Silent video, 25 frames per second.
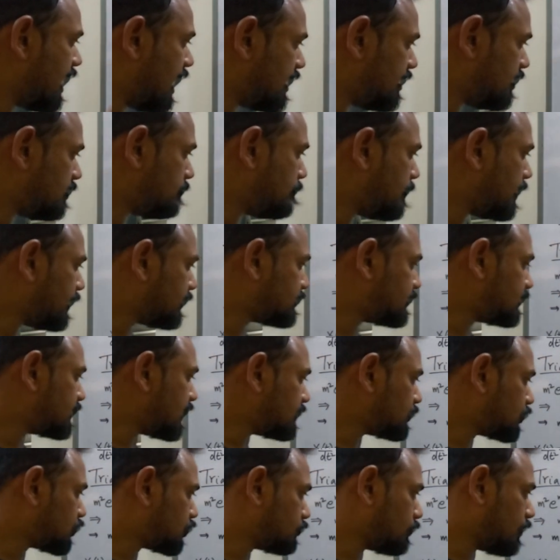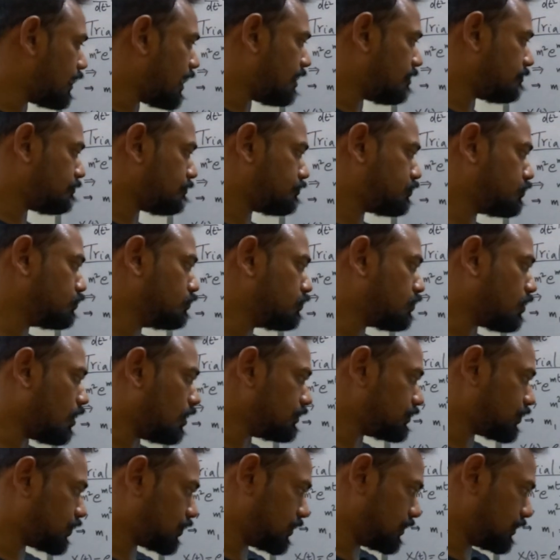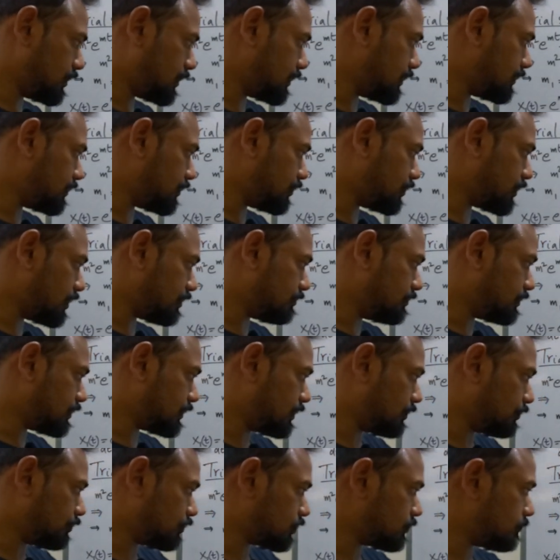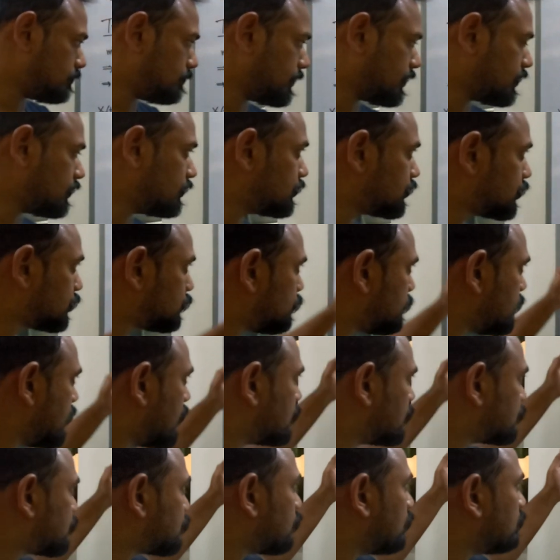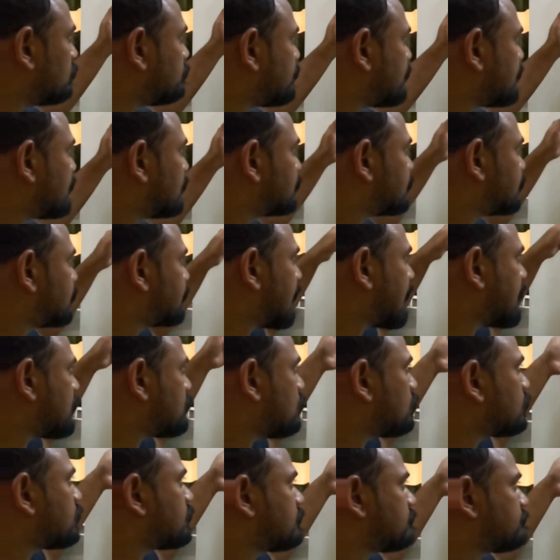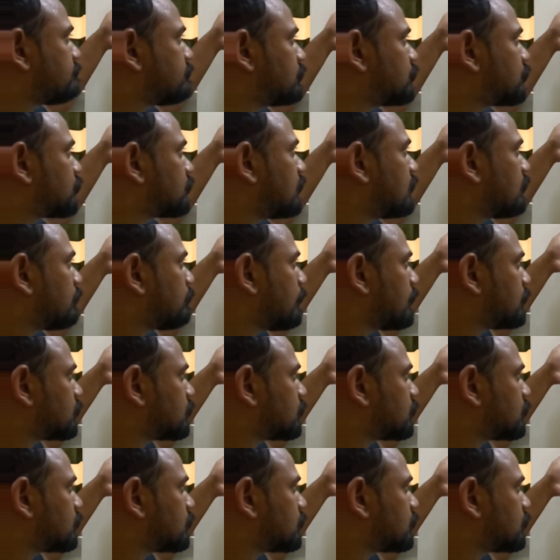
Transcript: And it makes sense to have two constants in the general solution because we are solving a second order differential